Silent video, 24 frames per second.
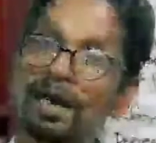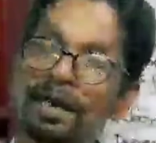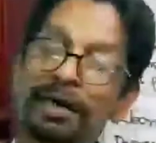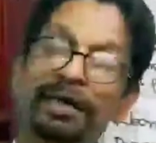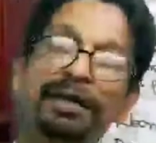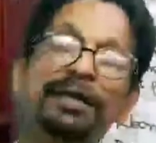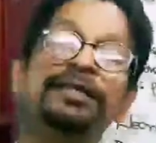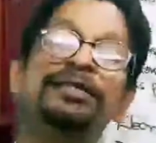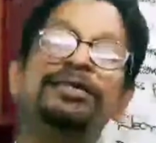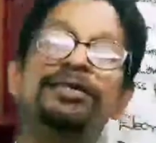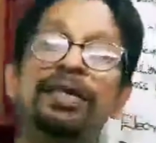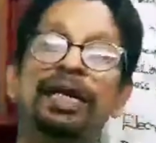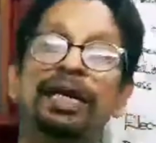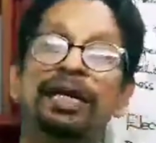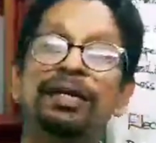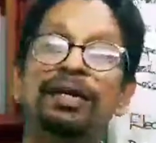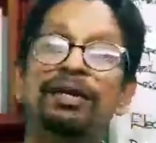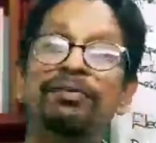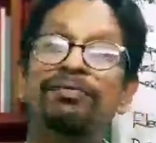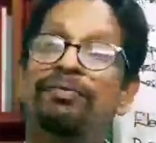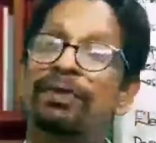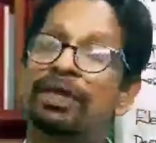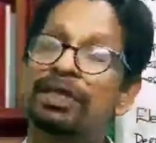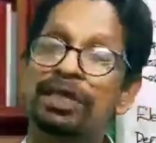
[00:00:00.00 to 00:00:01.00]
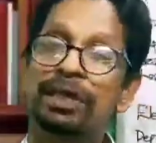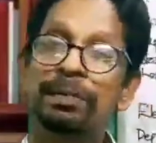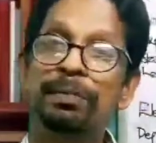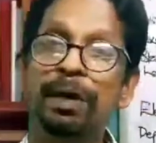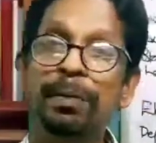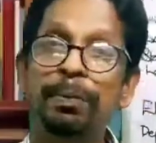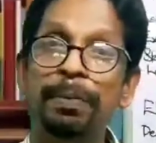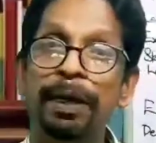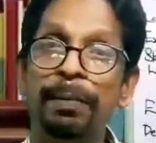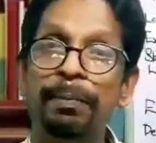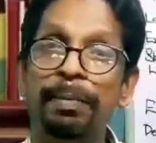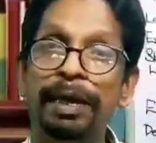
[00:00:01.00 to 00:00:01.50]
credit side of receipt
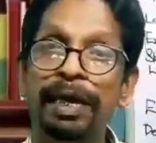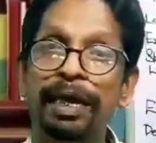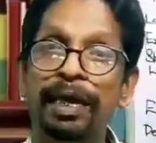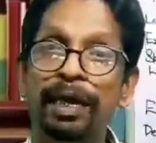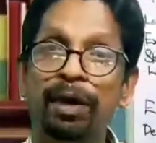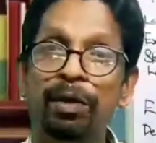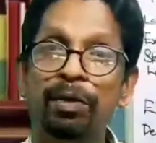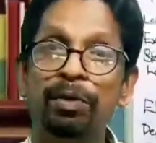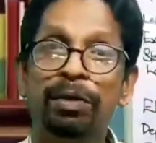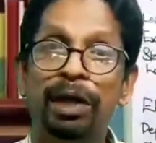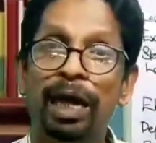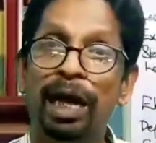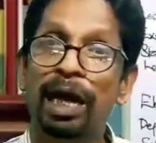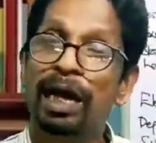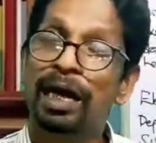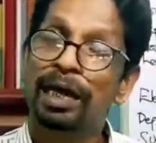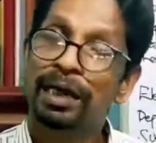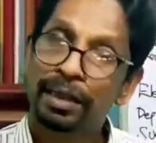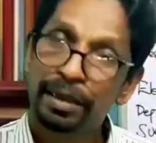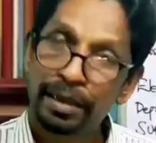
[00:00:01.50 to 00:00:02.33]
and payment account?